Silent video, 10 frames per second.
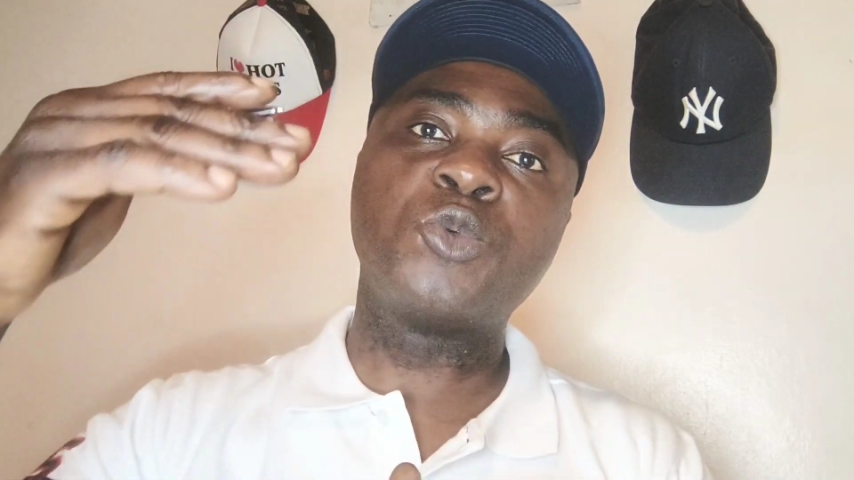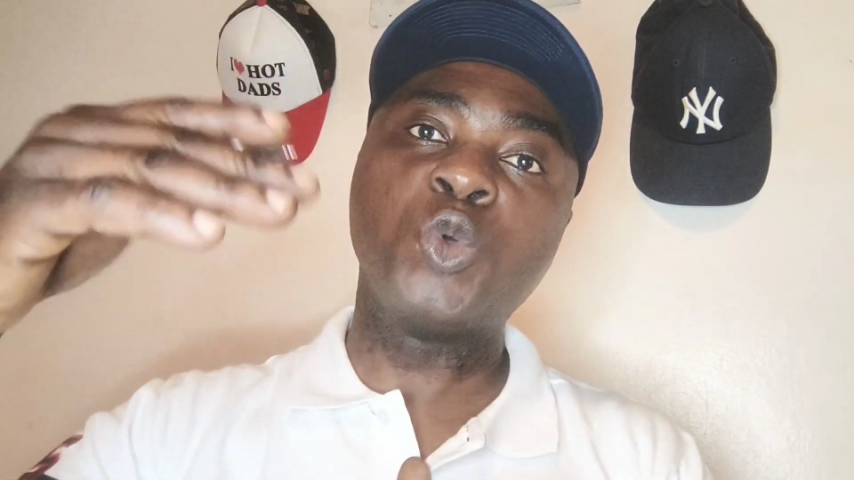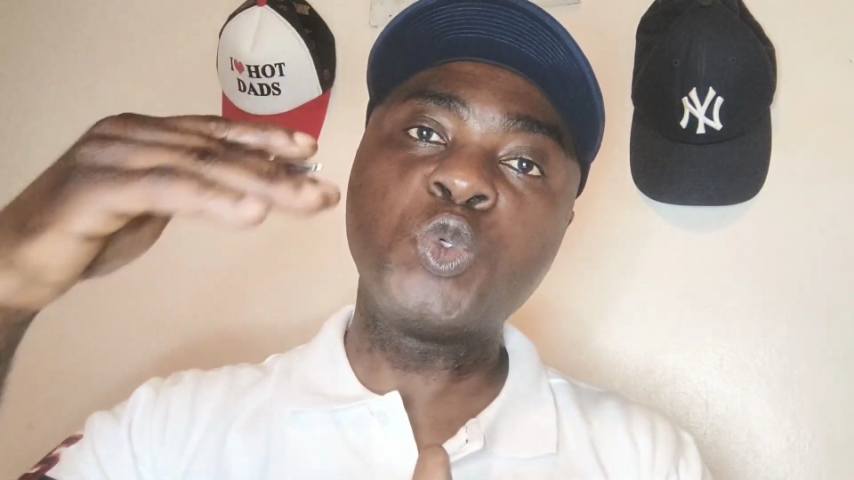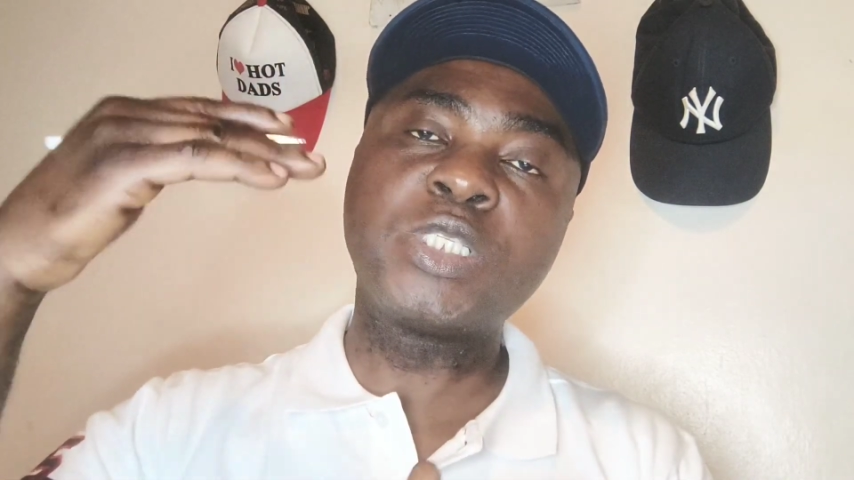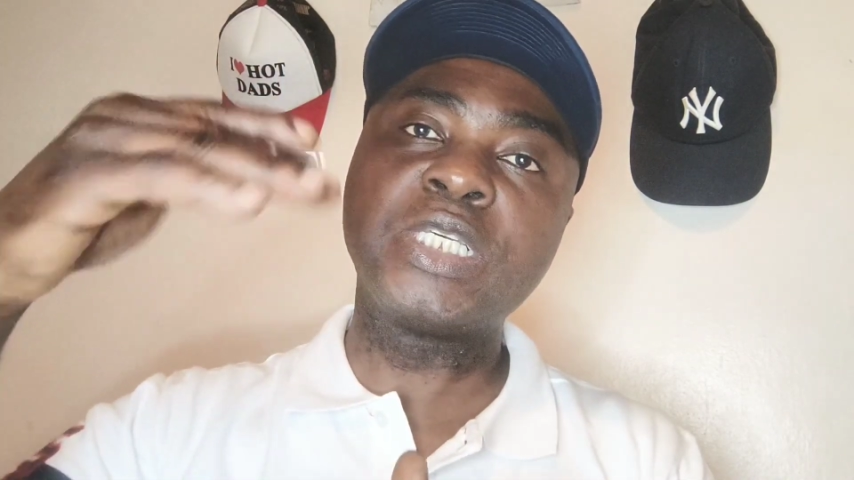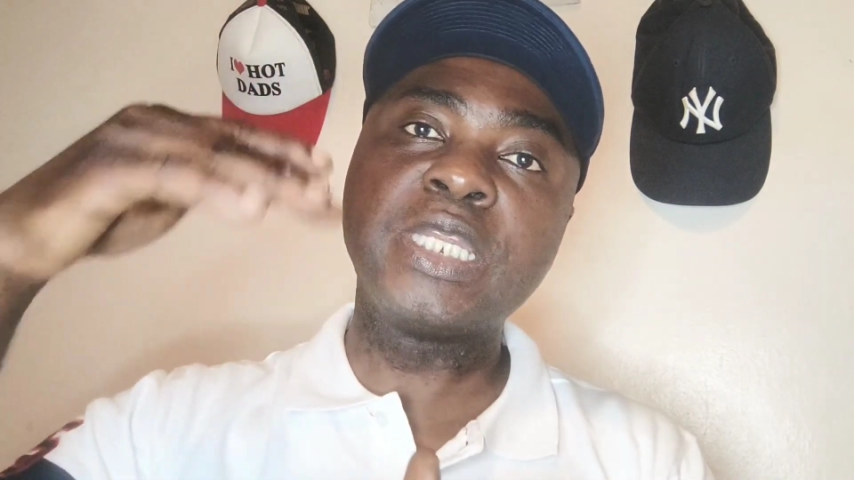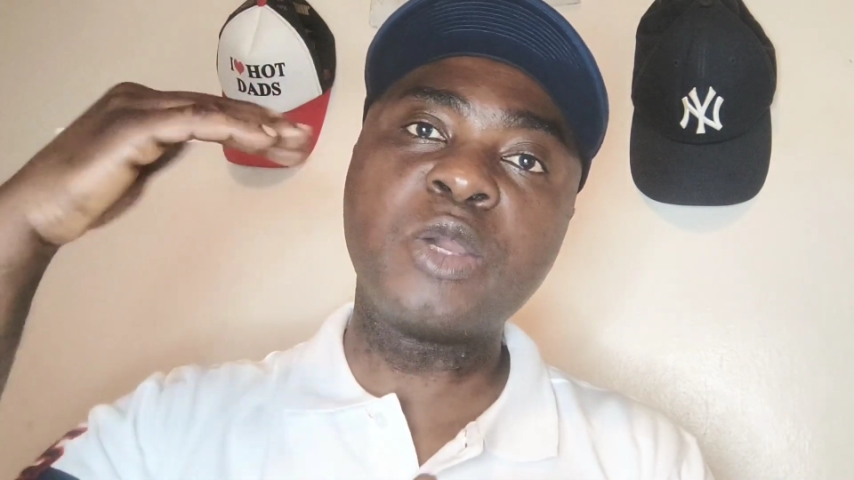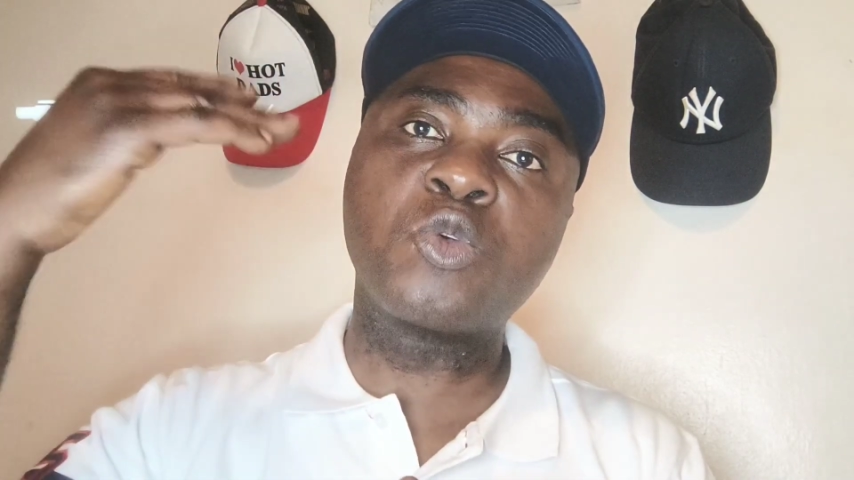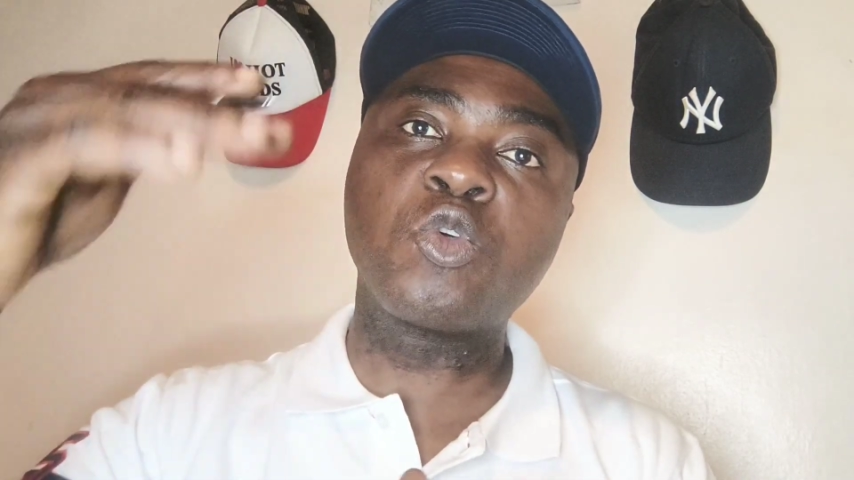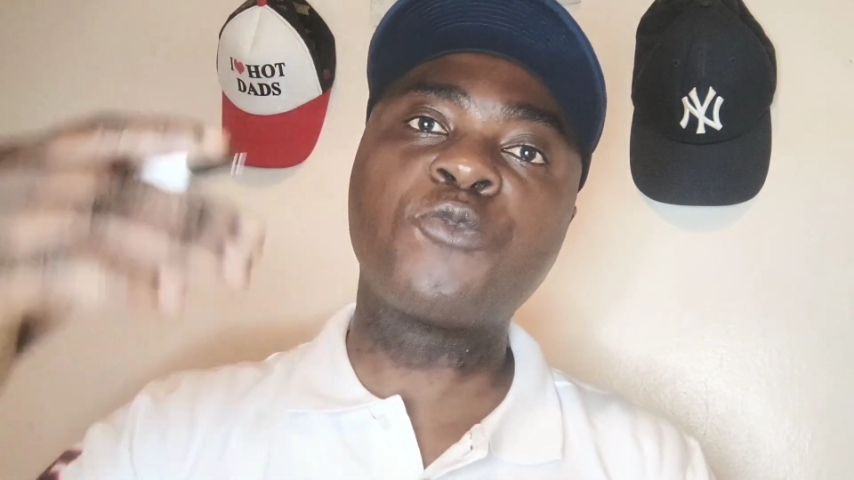you will see
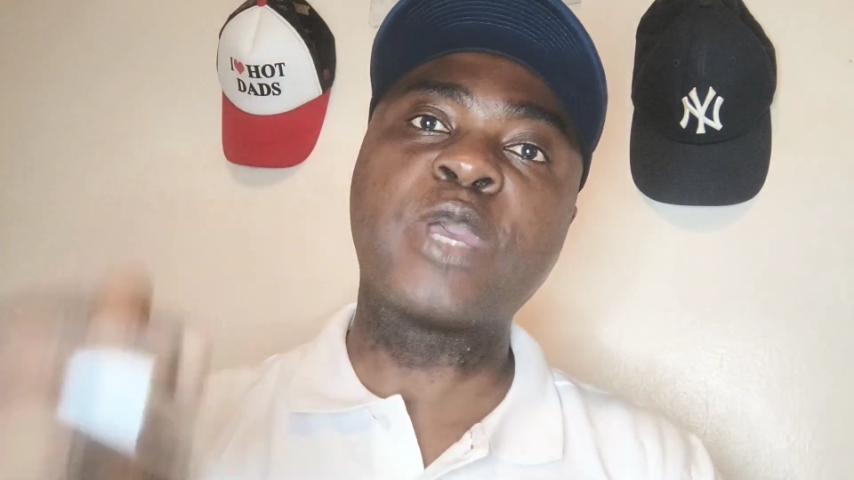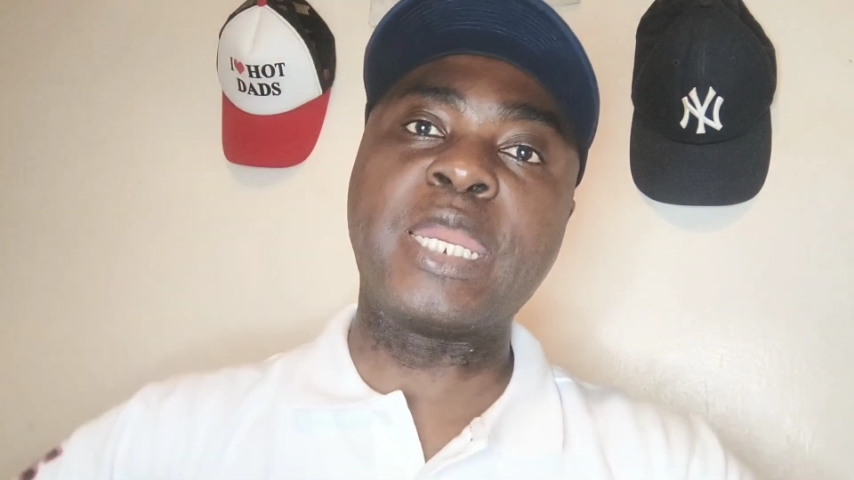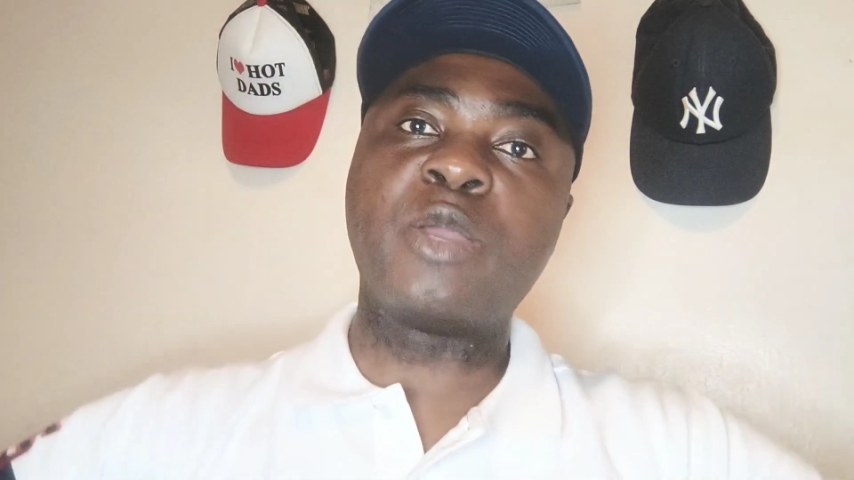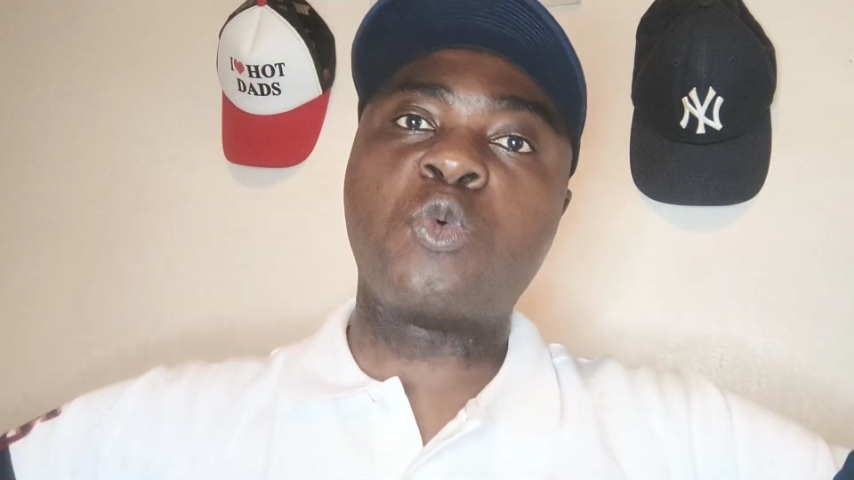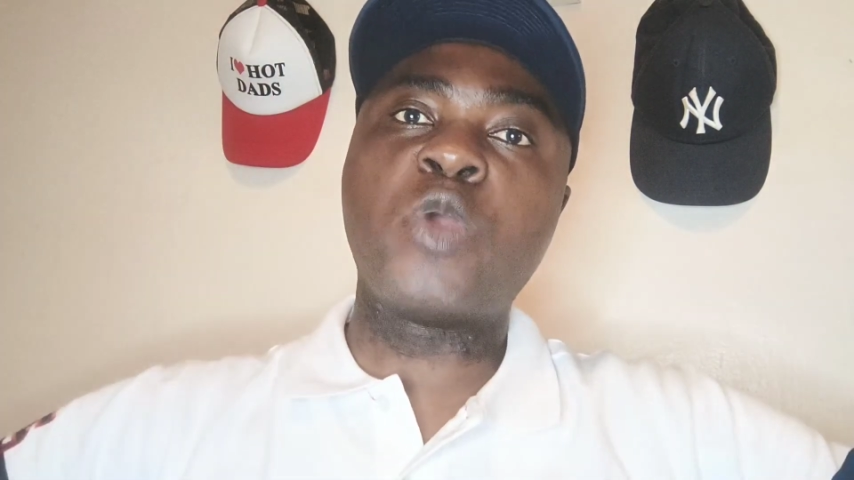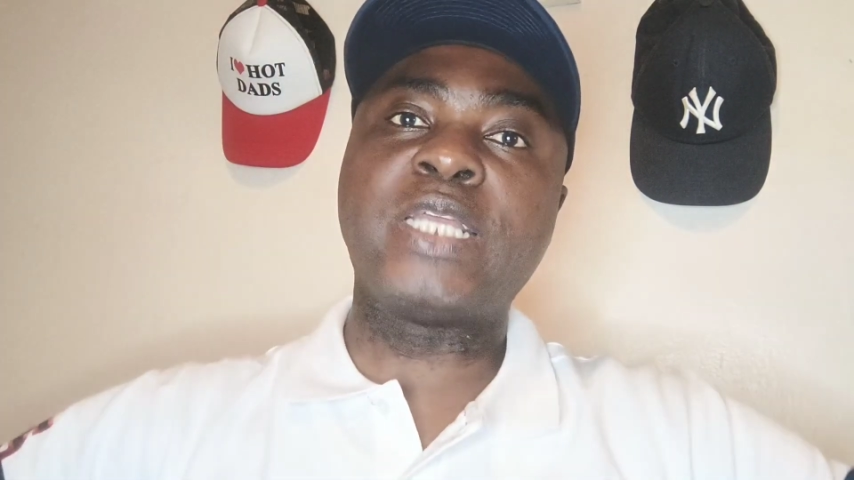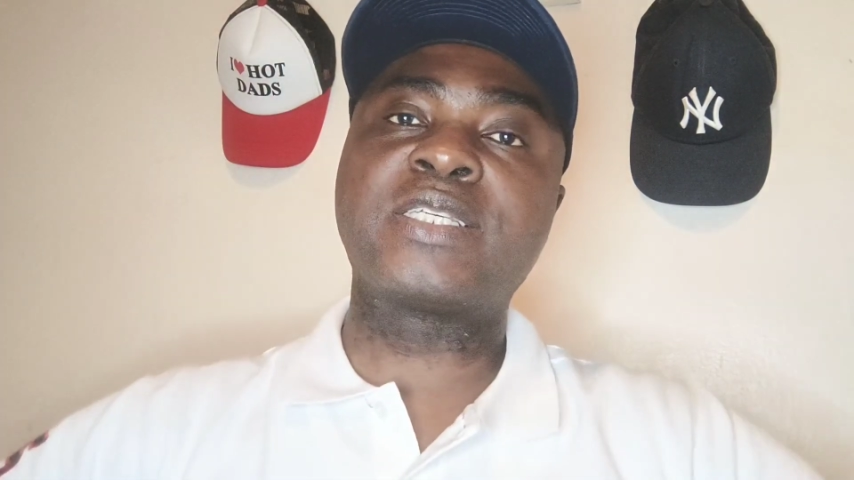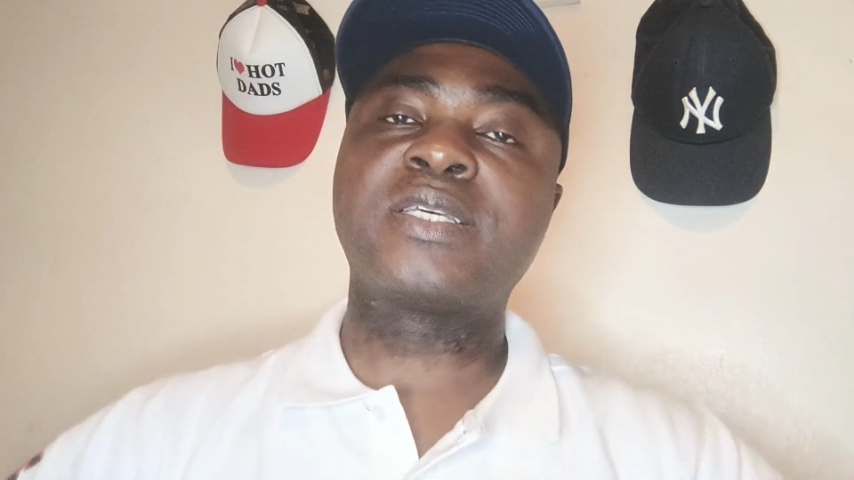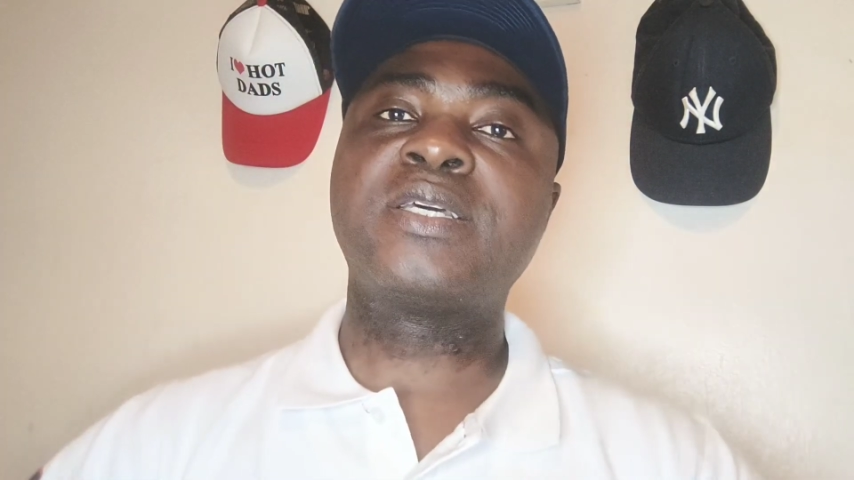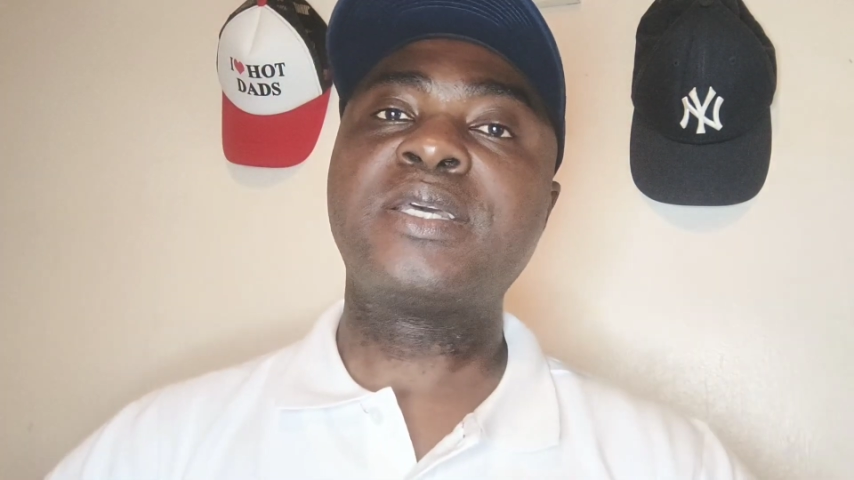the growth and the weight